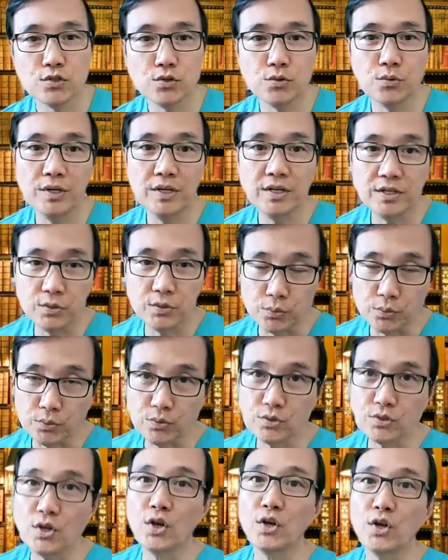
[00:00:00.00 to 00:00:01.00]
to
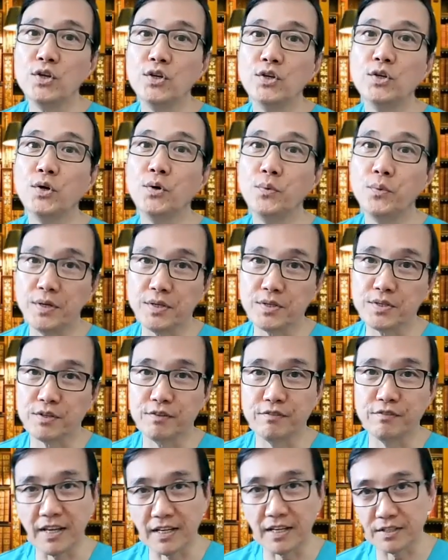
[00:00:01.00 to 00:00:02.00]
reduce your risk
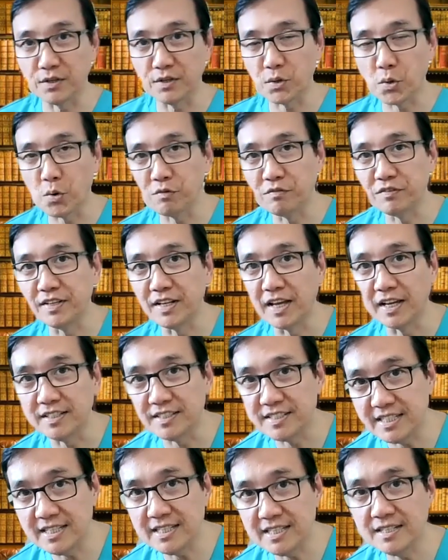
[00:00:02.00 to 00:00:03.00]
of getting
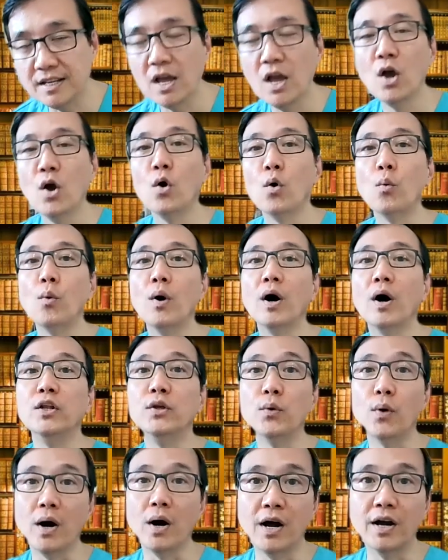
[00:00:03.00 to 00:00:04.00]
COVID-19 while
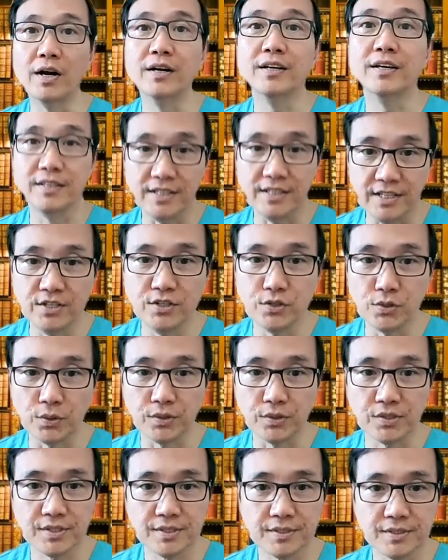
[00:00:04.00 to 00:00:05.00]
you are
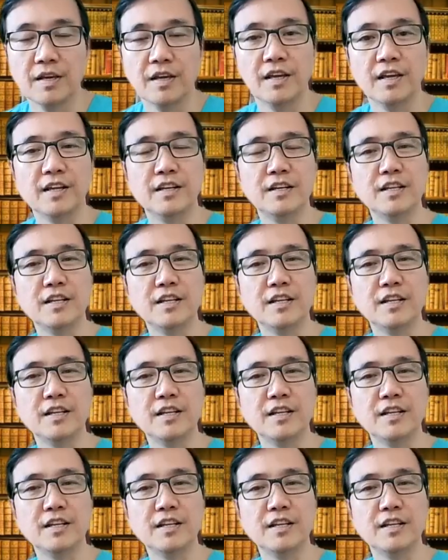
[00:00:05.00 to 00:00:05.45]
indoors. In